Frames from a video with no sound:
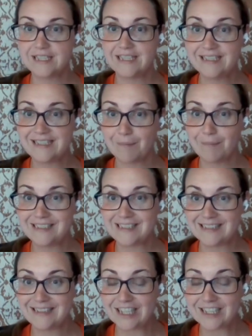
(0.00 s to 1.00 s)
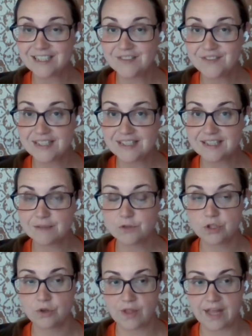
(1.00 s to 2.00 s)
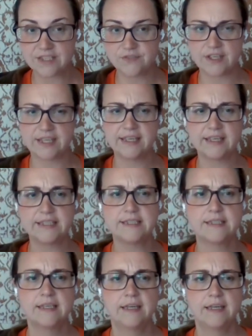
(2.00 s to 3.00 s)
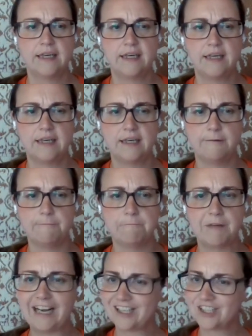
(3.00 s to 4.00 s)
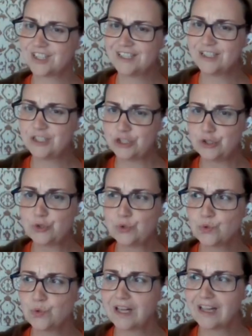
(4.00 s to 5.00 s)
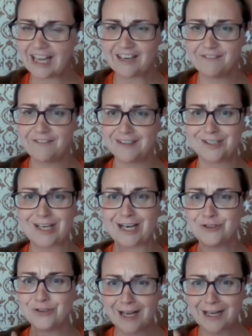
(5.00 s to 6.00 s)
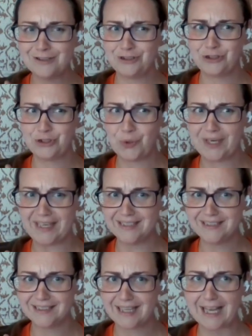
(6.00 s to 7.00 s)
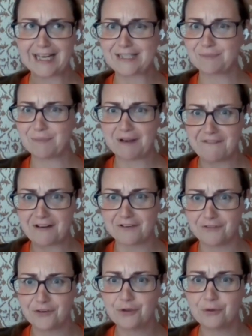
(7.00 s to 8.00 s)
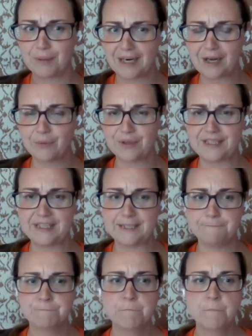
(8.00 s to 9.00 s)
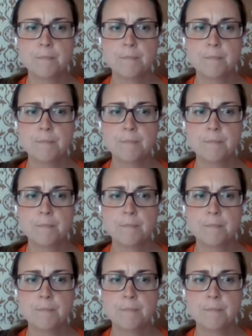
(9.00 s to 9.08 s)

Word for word: fish is easy on my digestive system, so that's very nice. Um, I actually do like fish. I do not enjoy it. Like, it's my favorite food, but I will eat it.